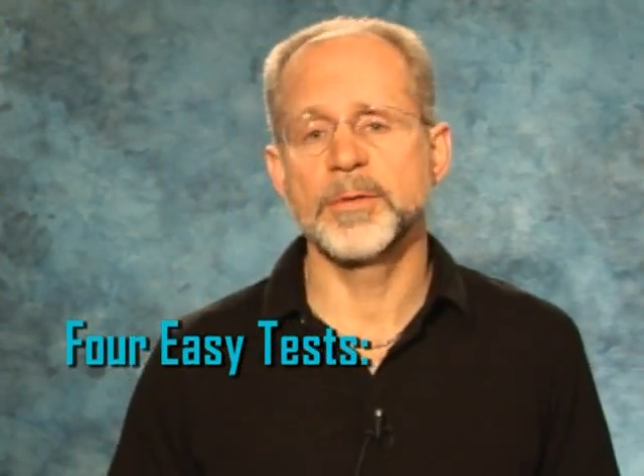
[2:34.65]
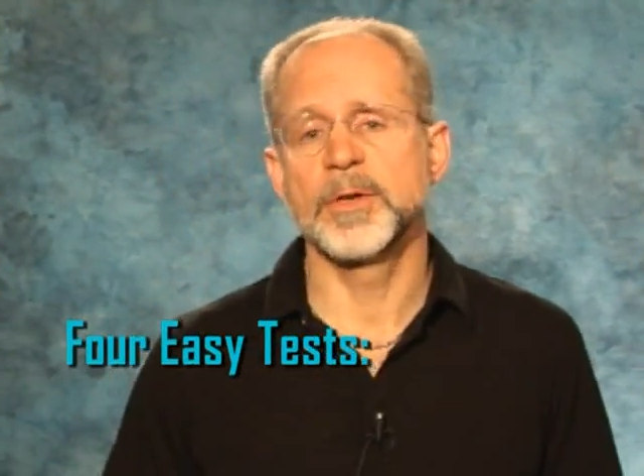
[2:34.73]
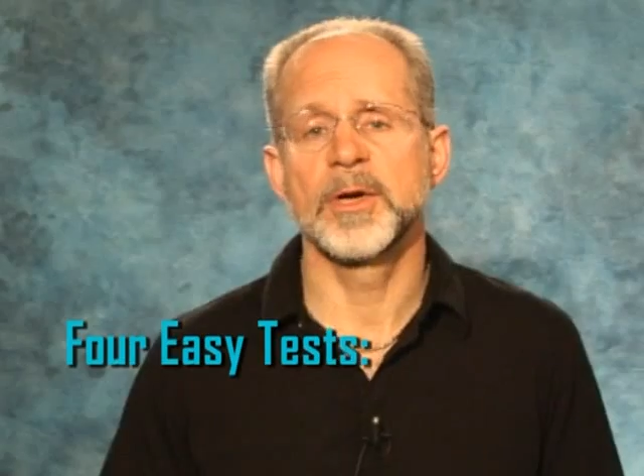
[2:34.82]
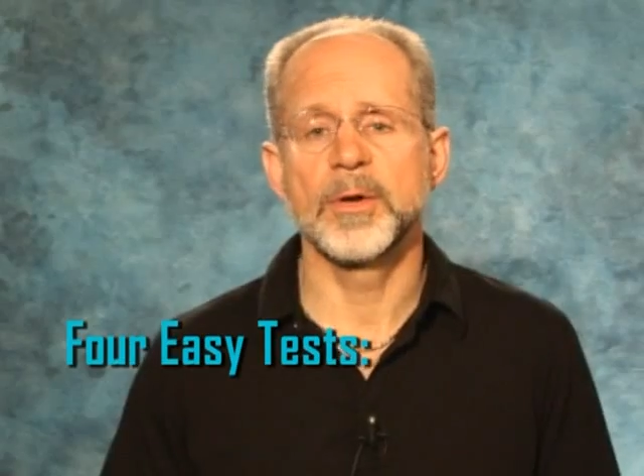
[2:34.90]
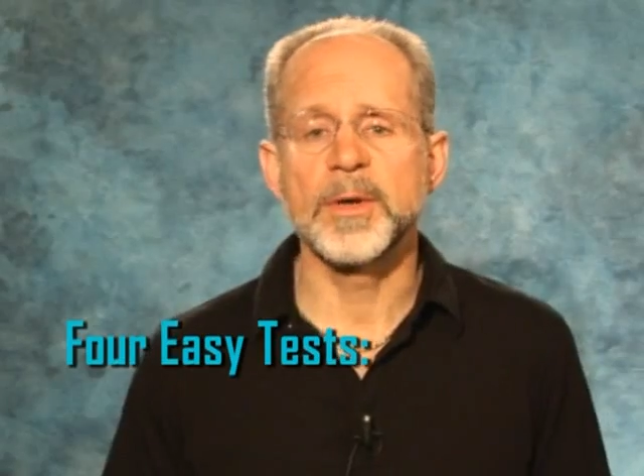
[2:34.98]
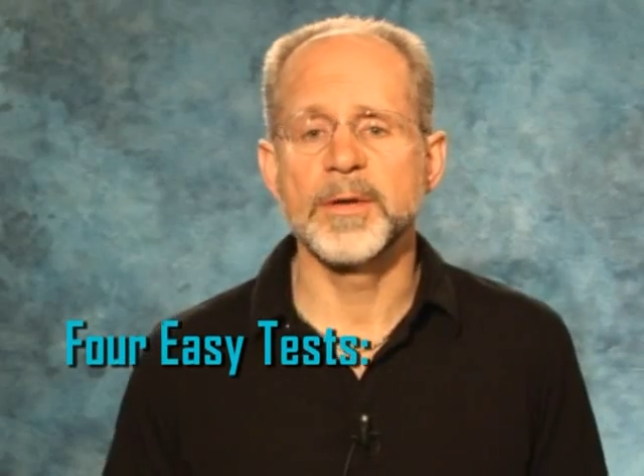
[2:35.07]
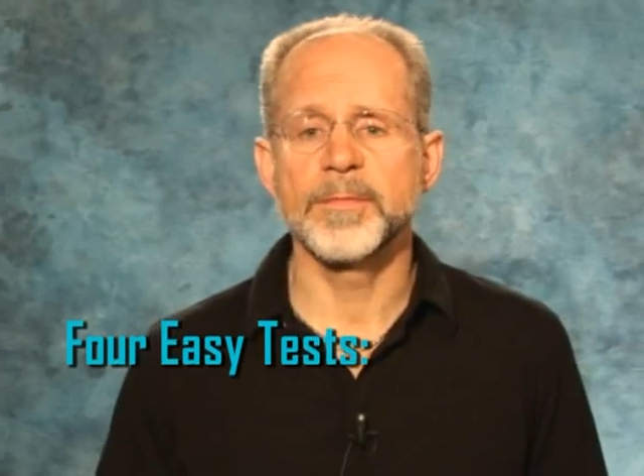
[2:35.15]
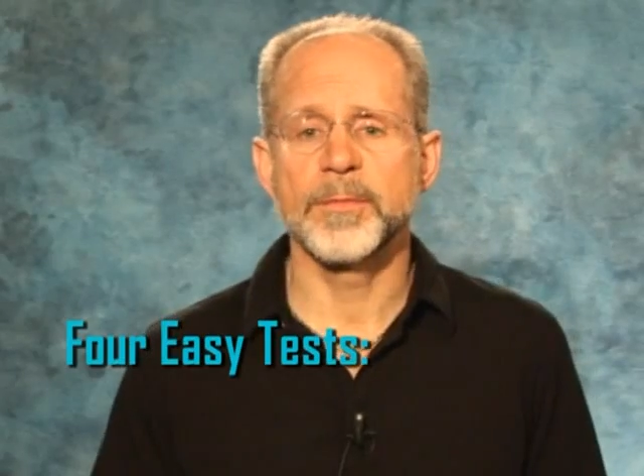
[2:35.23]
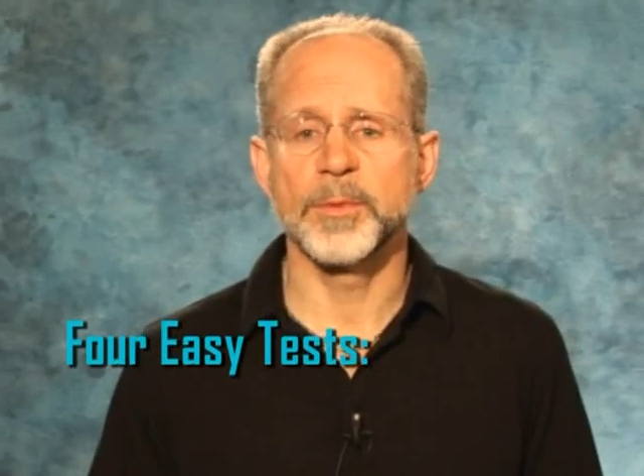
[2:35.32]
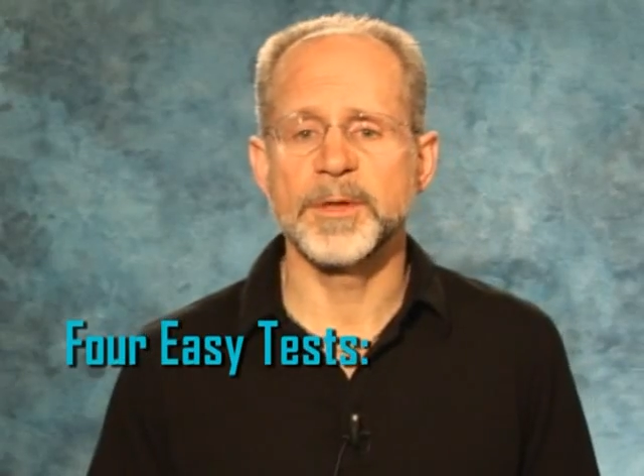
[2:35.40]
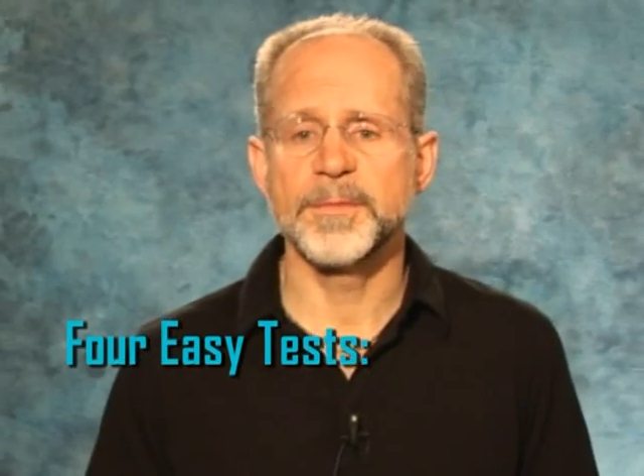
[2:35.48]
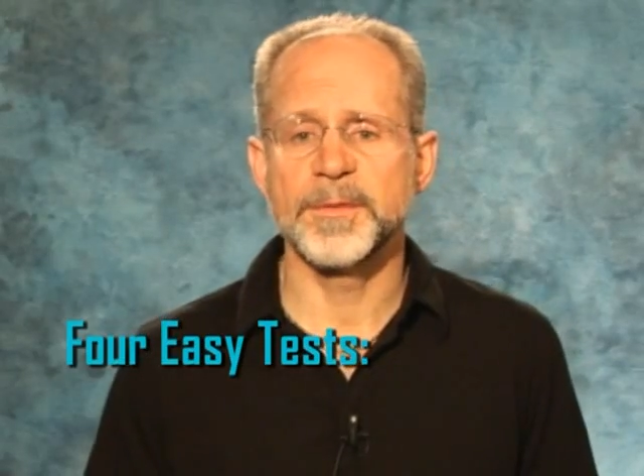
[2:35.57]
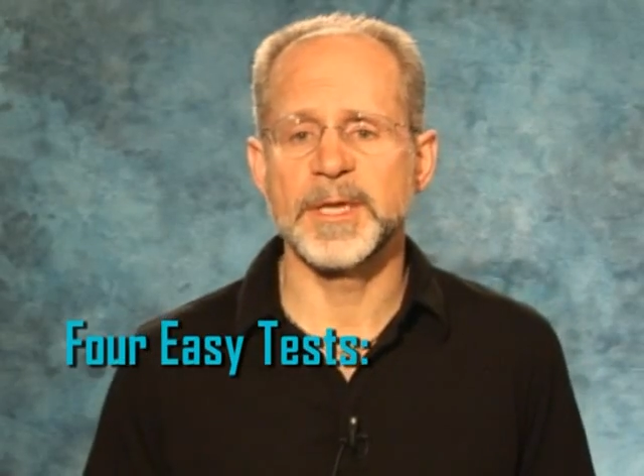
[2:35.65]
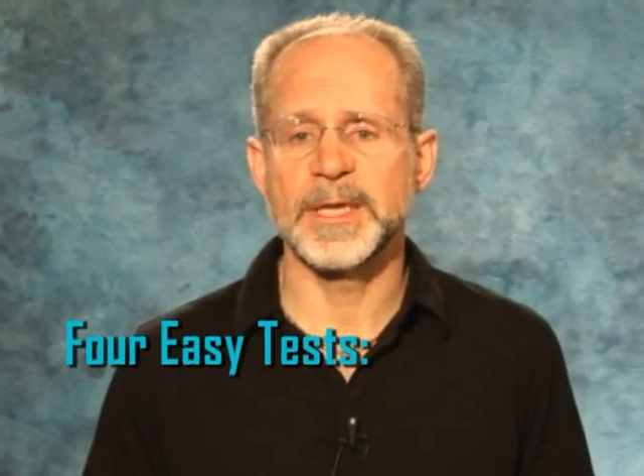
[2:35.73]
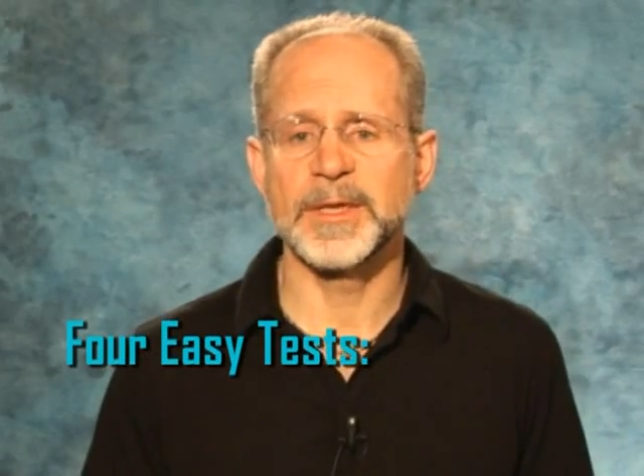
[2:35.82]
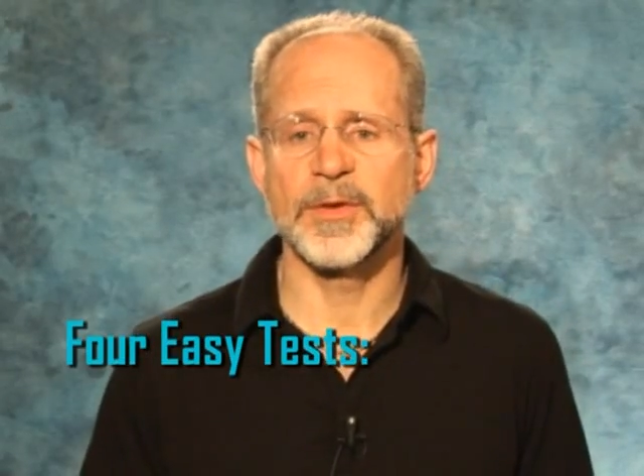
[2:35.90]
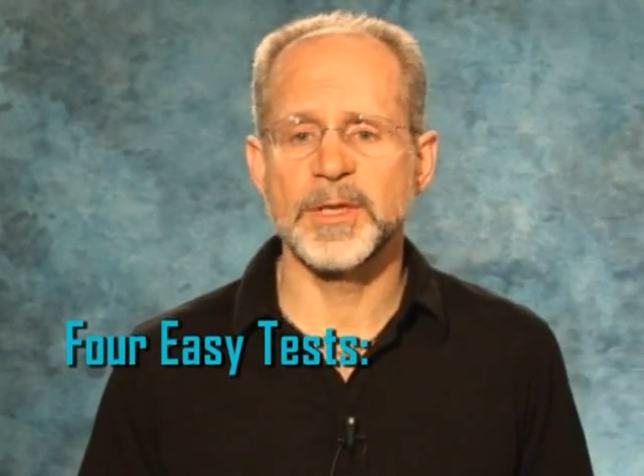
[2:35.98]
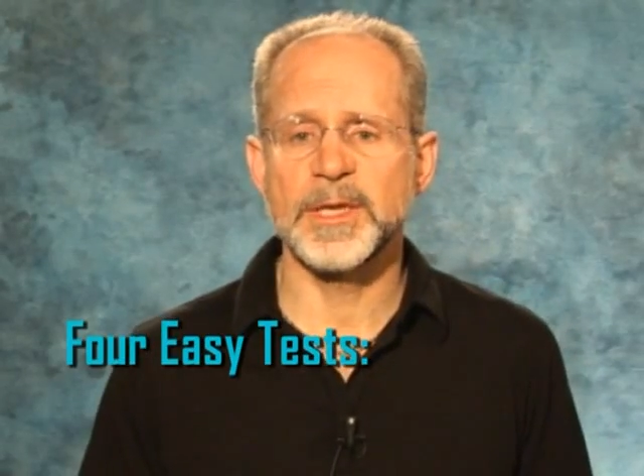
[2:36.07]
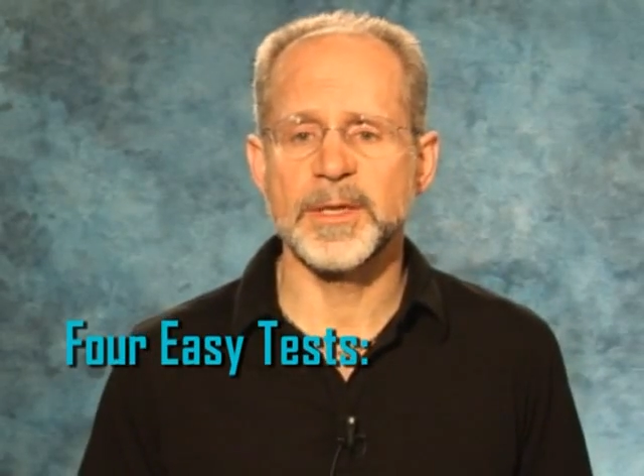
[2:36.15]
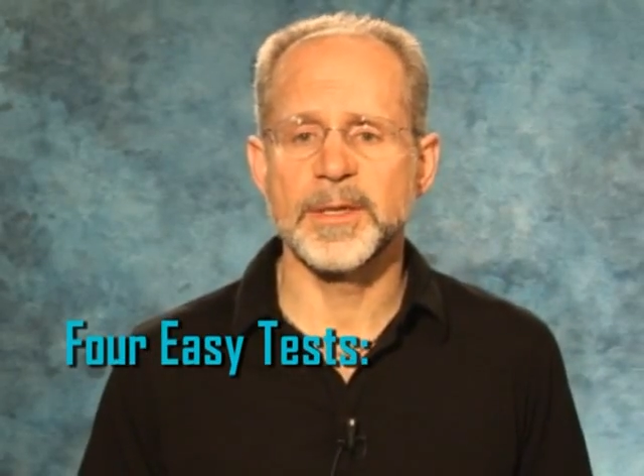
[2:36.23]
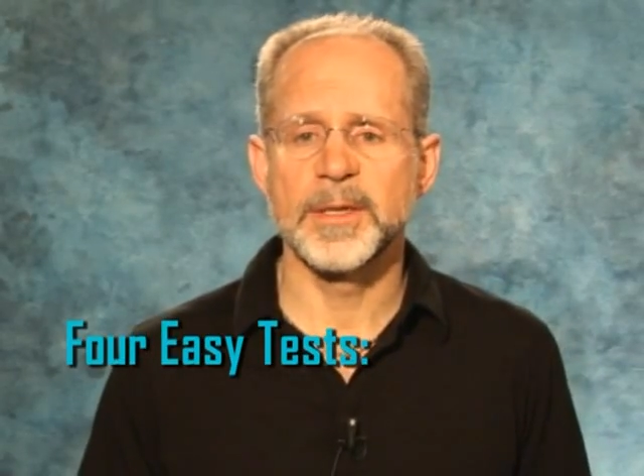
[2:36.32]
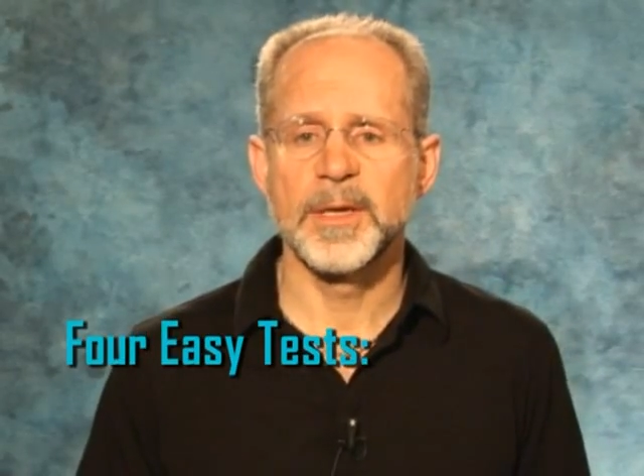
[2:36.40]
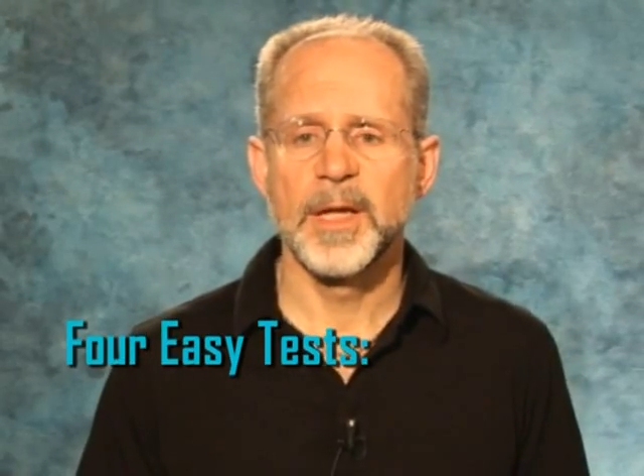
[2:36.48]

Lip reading: you know if refitting is needed.